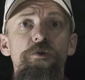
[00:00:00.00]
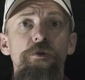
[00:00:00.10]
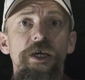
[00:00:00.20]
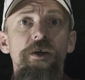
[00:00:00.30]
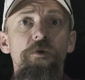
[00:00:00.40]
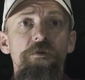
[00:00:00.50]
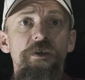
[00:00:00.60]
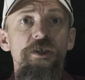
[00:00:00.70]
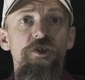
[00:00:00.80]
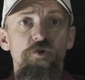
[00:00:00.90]
you let go of the
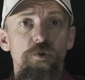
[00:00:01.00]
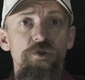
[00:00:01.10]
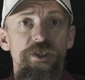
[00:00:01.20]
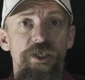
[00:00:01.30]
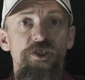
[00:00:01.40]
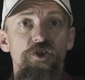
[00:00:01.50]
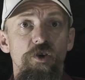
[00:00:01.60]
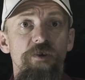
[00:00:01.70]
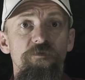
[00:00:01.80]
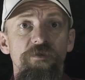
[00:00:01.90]
control sticks
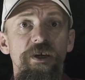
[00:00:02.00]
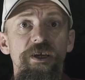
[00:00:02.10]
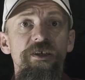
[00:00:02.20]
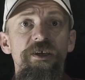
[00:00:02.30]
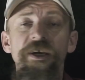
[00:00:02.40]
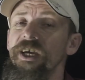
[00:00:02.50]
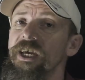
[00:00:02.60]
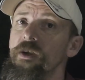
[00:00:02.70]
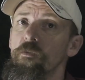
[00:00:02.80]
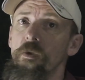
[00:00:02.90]
during flight,
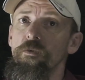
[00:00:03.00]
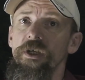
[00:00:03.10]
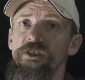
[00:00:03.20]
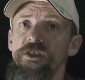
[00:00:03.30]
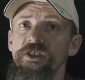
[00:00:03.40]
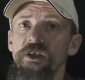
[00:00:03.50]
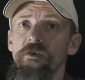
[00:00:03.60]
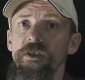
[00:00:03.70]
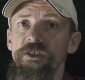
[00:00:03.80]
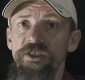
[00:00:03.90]
it won't
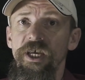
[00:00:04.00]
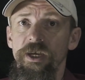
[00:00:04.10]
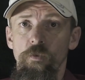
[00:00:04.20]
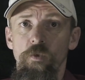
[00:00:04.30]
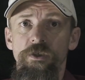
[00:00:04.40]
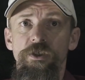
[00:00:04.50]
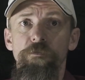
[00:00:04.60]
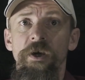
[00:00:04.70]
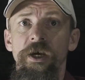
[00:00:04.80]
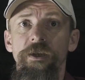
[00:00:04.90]
necessarily stay in one
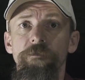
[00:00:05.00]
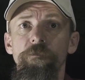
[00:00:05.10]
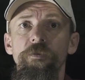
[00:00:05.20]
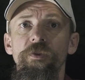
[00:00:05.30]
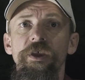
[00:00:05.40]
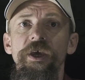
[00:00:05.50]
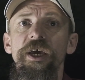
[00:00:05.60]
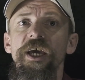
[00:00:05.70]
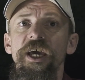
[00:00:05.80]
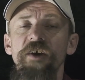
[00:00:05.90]
spot.
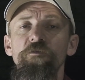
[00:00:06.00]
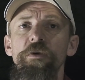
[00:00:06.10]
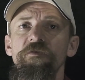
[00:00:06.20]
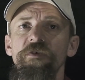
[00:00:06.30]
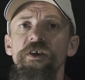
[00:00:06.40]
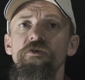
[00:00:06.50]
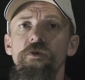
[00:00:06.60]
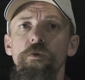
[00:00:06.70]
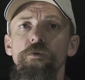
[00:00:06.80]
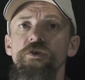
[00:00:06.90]
FPV
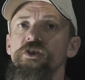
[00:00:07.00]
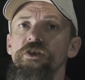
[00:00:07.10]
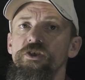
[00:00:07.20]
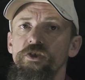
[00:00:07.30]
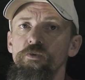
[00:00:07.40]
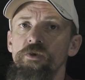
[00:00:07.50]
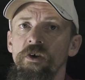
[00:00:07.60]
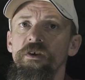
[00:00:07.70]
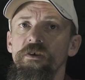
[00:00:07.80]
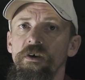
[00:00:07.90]
drones do
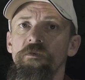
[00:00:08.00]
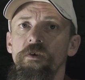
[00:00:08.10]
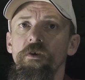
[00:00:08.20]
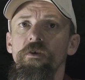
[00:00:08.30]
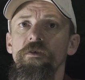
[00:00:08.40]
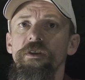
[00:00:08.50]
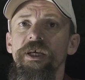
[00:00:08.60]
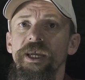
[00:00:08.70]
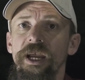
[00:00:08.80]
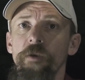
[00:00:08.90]
not hover
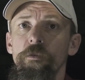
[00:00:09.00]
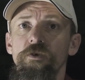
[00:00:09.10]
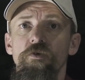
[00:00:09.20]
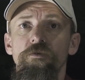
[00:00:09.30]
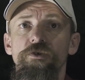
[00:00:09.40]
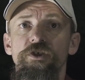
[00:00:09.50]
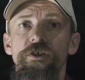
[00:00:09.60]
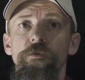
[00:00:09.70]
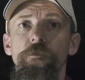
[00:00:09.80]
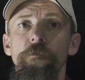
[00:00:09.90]
like camera drones
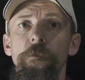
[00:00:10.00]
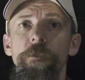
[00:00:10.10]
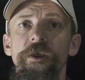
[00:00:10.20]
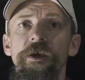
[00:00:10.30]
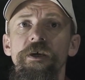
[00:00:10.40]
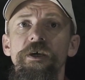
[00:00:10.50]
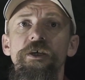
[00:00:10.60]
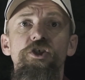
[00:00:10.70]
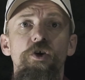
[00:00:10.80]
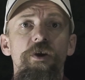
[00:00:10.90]
do.
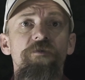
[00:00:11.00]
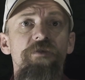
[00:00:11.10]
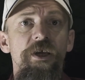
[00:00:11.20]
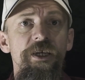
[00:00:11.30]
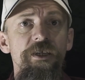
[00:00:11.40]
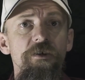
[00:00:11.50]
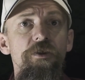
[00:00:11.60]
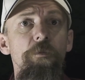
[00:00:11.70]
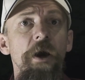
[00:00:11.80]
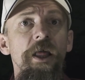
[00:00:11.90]
During flight,
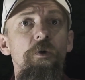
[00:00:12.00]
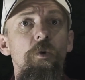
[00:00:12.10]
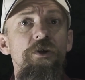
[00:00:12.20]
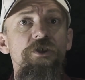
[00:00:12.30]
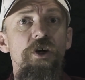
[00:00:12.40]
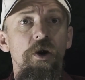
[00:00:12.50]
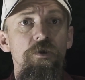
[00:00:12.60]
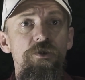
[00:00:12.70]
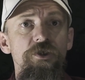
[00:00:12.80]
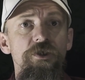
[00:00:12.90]
the pilot wears
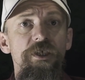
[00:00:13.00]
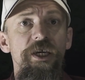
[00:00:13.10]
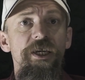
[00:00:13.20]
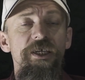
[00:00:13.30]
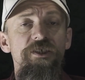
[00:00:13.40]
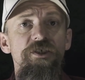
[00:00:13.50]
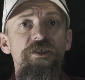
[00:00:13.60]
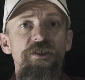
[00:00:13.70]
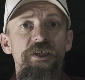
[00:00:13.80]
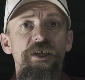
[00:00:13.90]
goggles and gets to
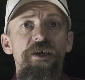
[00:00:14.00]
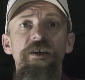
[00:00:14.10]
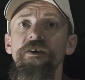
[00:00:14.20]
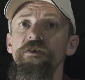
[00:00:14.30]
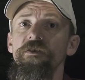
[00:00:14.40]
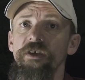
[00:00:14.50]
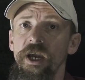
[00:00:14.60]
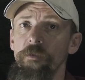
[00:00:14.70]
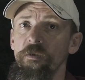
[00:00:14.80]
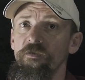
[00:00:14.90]
see the
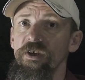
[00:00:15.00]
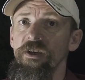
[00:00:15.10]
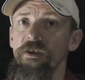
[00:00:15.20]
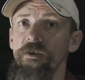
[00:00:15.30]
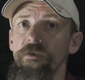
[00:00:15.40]
camera feed.